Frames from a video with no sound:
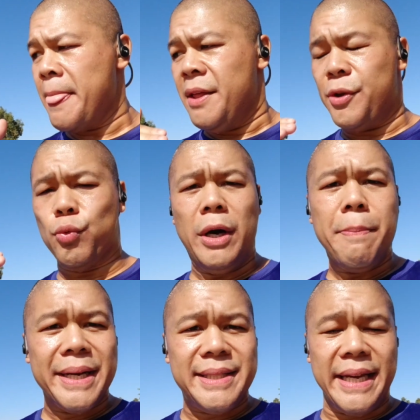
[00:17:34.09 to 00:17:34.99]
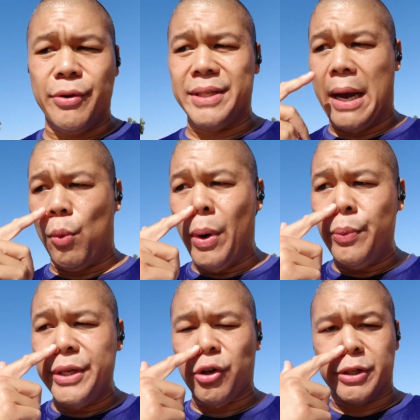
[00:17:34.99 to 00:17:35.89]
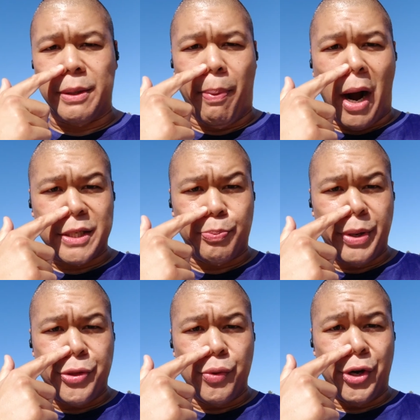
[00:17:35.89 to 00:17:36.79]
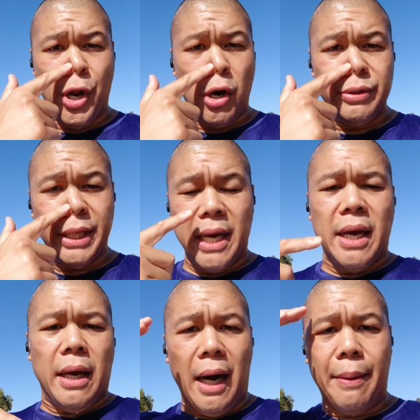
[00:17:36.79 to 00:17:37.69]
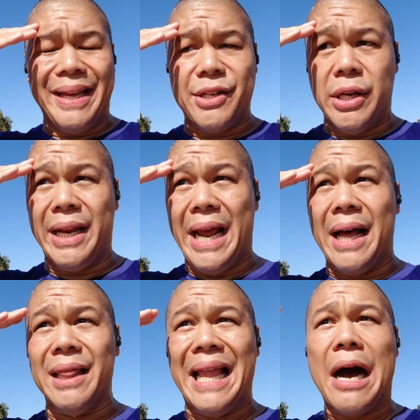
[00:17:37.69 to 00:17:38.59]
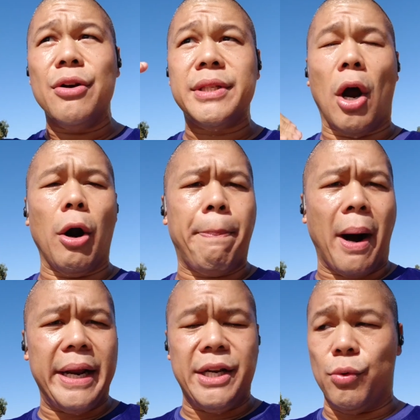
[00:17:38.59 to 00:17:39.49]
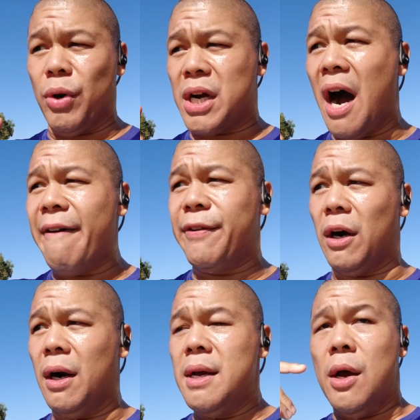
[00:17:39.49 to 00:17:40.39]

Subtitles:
The real big secret is that when we start to box breathe through the nose, it allows our body to recover.